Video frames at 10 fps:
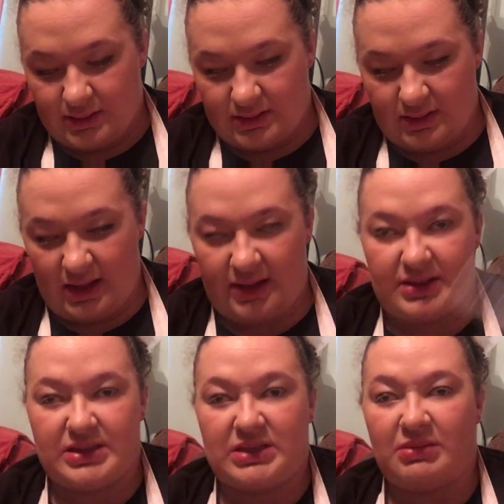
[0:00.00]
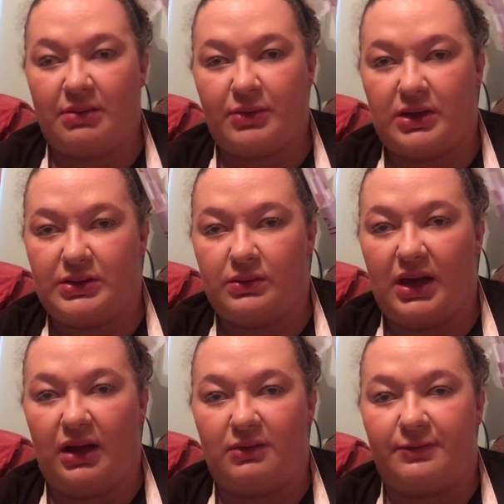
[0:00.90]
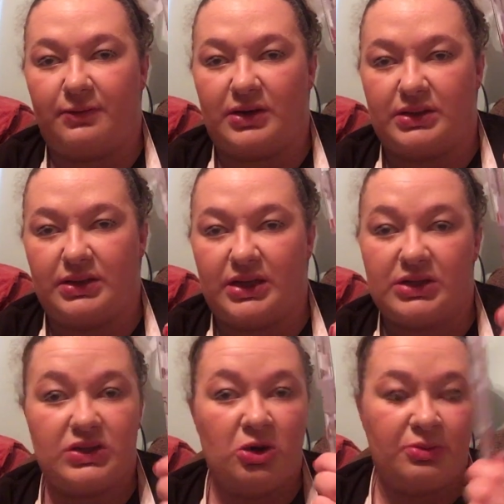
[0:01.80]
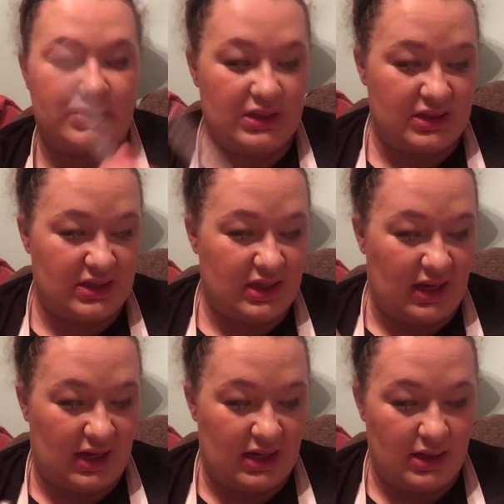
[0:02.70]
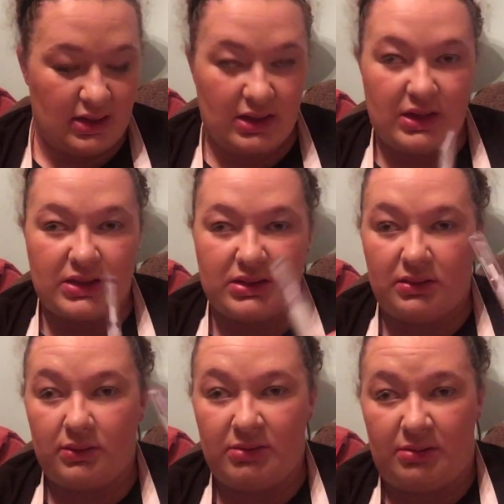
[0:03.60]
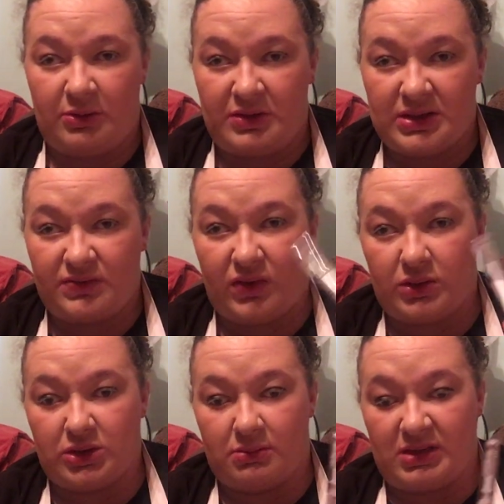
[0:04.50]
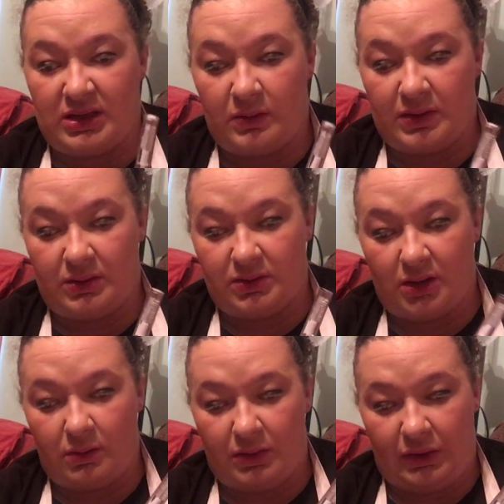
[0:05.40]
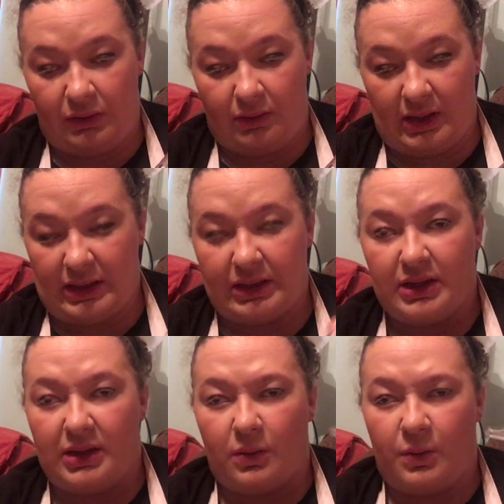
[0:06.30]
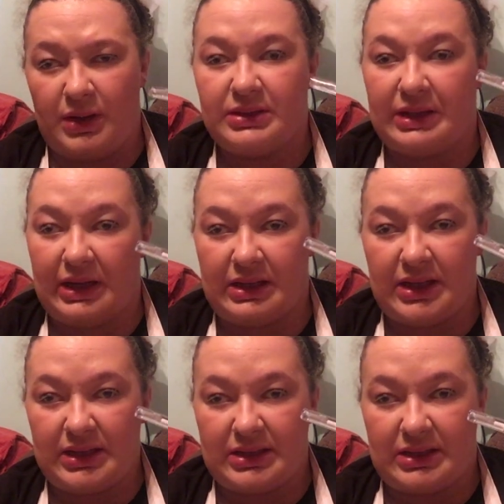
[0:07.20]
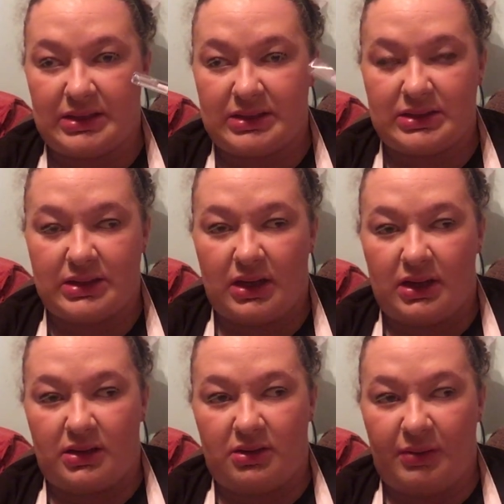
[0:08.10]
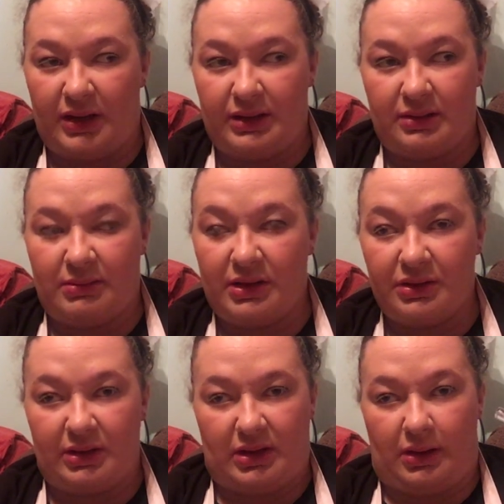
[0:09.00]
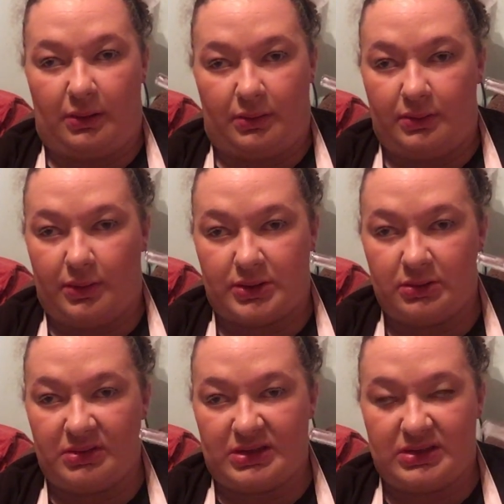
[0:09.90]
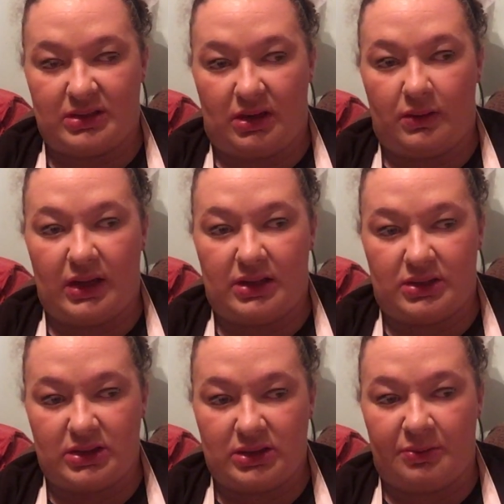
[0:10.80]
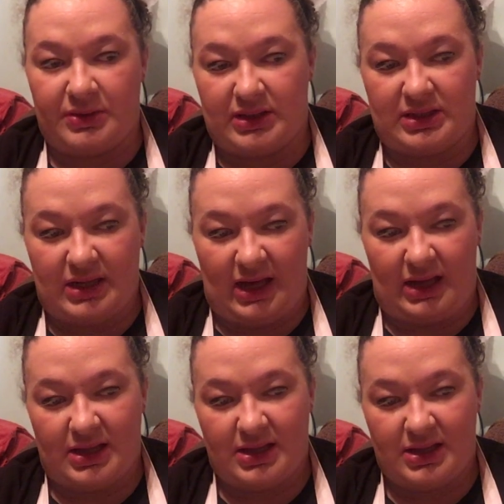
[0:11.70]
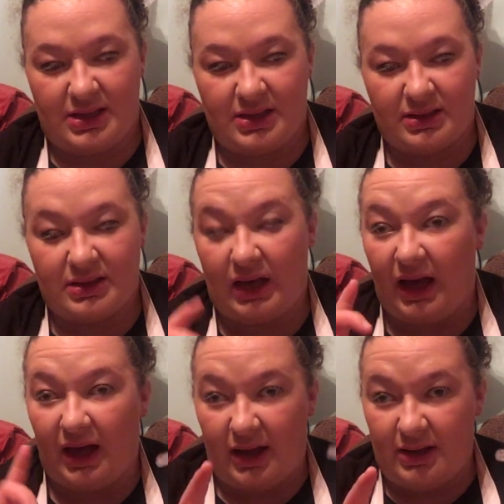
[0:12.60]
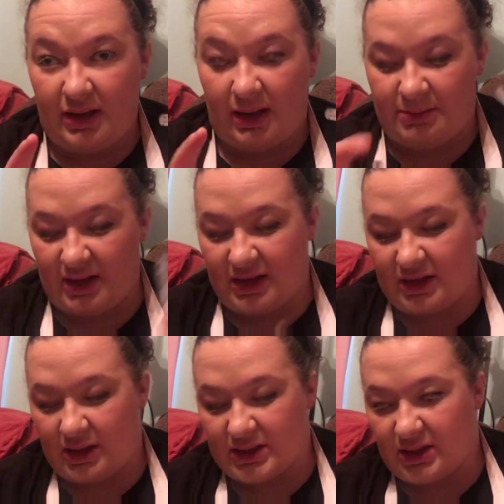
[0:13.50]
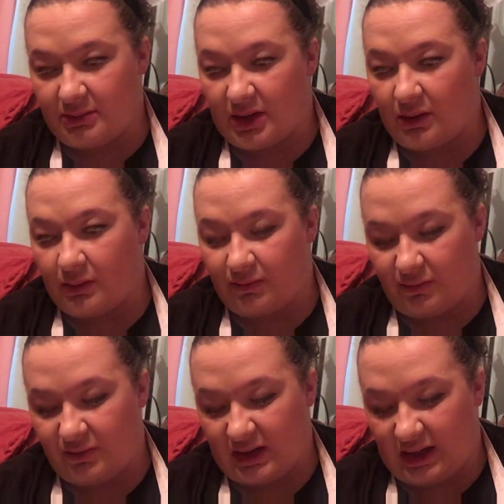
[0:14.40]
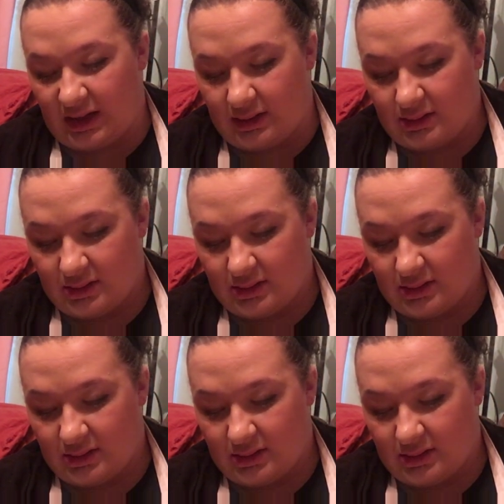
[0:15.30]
So yeah, this is my brand new e.l.f. one. I just opened it today. So remember this, future me, when you go wondering, when did I get this? You bought it a month ago, or 2 months ago, and you just opened it today. I'm saying that because I'm known for forgetting.